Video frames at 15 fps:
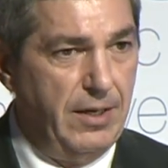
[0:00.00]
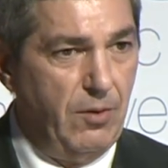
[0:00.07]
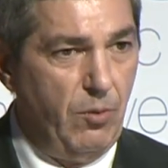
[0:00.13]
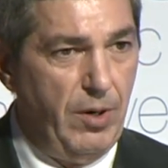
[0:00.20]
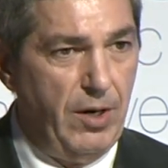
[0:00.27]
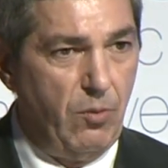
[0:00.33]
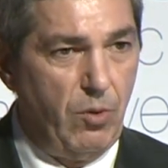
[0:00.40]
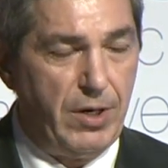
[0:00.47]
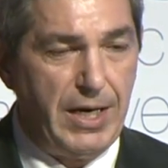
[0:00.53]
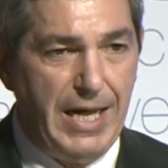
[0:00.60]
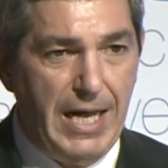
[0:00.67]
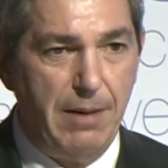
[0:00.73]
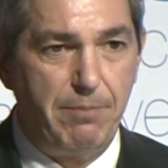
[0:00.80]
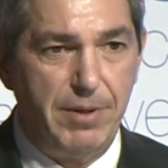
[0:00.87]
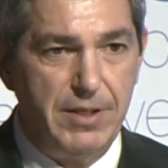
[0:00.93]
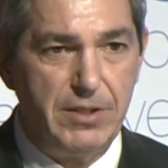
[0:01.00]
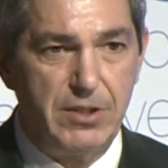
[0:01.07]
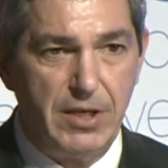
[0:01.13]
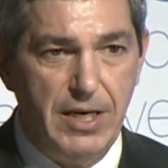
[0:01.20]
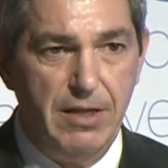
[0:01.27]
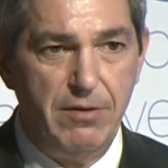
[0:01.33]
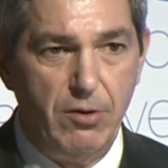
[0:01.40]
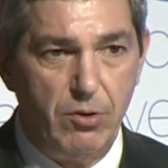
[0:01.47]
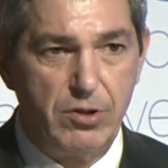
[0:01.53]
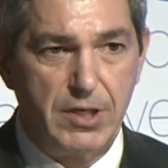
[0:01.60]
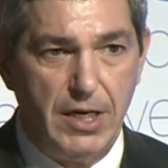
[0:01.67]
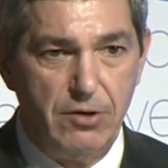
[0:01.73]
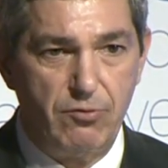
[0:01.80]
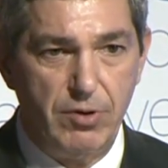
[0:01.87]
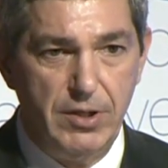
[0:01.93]
where what happens in those
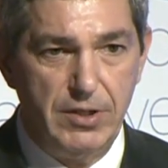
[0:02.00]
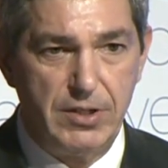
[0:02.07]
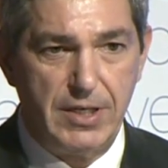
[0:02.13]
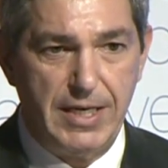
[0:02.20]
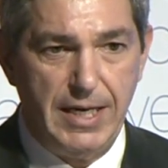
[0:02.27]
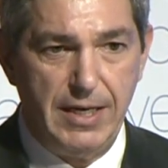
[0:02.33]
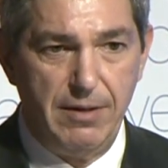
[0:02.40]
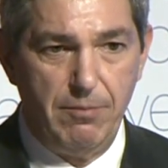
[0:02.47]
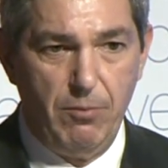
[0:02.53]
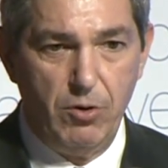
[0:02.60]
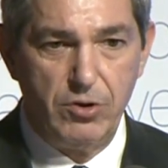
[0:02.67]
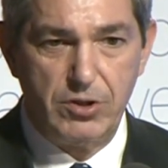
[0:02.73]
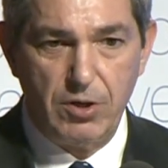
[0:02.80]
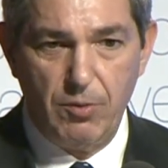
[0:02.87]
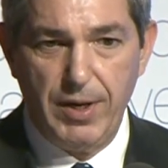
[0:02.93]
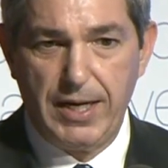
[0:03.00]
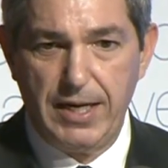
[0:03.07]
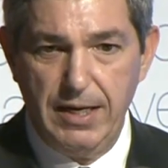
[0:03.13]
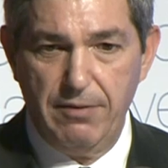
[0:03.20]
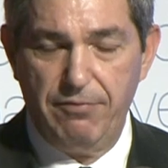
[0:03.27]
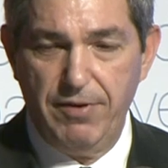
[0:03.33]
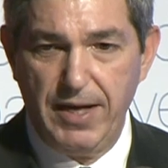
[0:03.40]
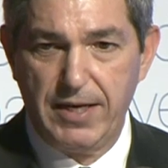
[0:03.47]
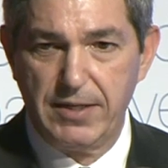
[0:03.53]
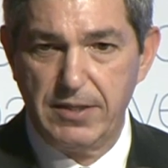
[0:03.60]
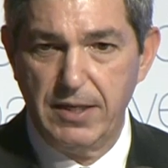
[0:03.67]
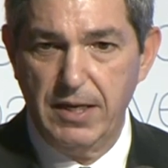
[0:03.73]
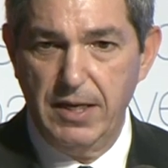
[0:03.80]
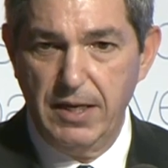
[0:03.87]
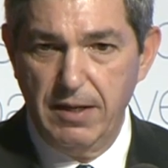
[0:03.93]
countries can most directly
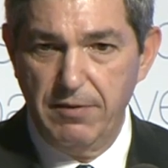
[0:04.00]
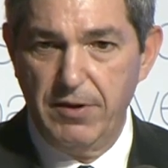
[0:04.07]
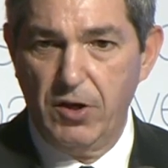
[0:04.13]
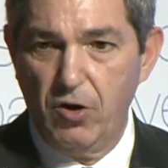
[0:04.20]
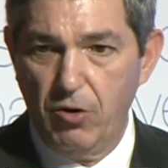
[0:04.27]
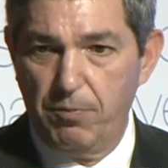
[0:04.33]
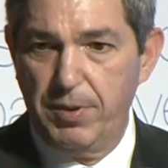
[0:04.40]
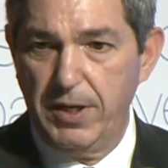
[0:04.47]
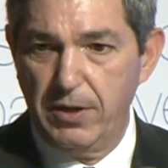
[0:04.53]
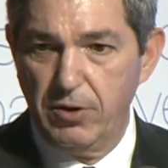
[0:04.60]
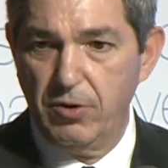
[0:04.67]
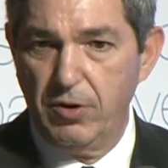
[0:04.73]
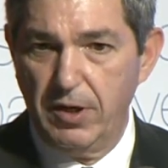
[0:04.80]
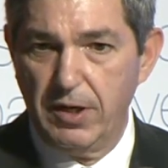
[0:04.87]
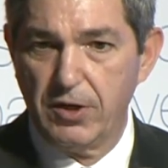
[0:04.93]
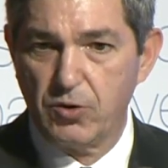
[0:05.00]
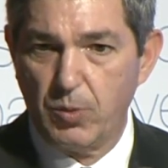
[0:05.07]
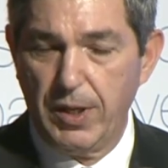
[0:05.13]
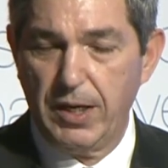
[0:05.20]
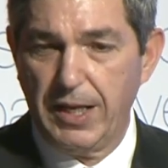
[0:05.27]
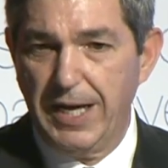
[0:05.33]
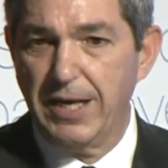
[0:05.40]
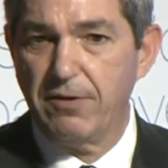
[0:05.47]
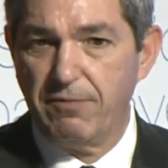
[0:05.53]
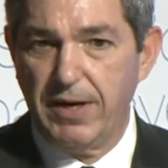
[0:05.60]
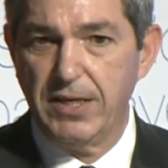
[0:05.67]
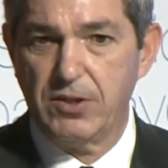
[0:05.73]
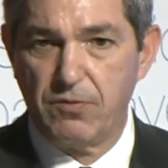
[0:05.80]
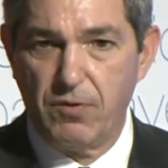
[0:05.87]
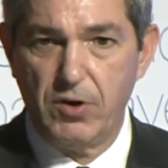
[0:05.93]
affect the European Union as well, and
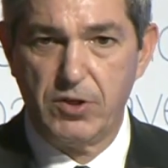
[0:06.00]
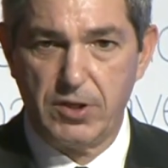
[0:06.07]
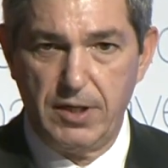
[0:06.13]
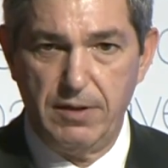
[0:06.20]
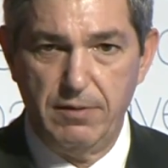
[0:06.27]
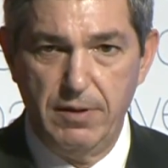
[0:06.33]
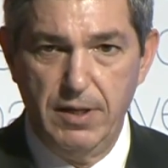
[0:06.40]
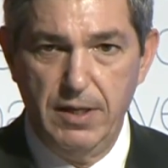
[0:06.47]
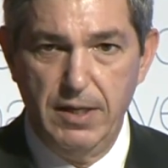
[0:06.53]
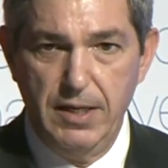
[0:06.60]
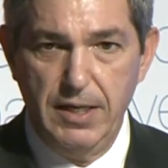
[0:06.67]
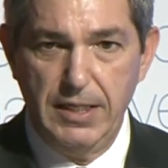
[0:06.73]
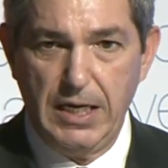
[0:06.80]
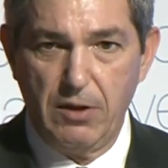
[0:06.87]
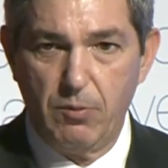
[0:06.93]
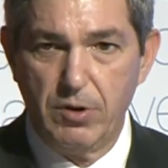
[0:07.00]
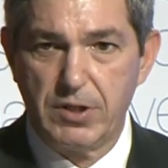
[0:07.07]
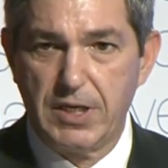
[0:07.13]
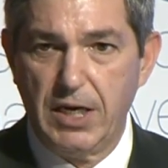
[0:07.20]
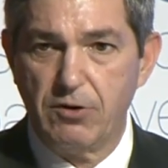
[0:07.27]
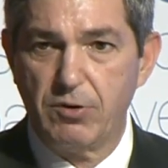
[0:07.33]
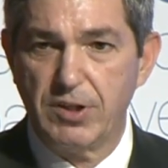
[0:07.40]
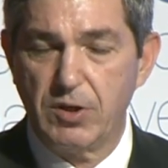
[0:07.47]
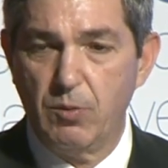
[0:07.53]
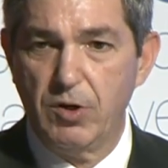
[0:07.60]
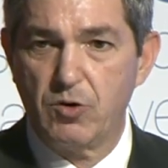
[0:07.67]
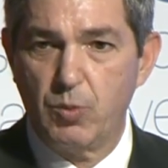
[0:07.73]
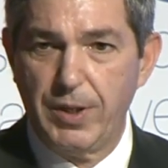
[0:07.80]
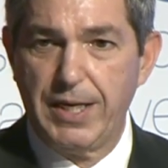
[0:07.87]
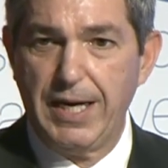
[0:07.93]
vice versa. In other words, countries in
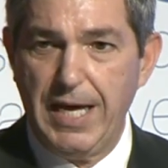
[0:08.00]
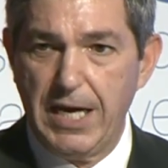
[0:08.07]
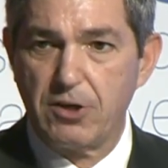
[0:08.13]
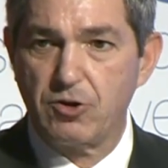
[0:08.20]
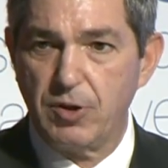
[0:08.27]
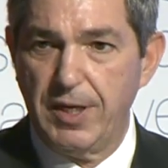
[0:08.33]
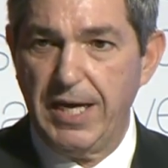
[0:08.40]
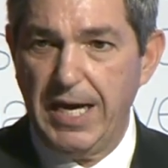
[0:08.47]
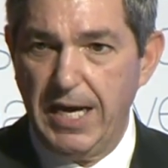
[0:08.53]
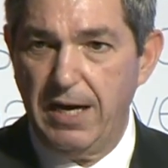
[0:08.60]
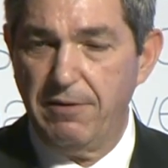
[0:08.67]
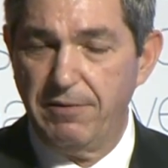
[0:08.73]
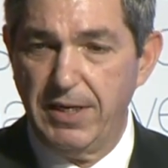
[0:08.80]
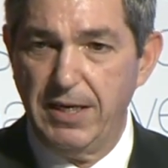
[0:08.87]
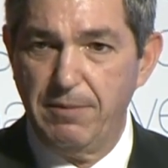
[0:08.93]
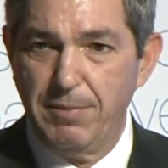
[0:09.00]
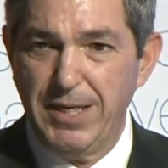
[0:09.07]
which we can actually have, and in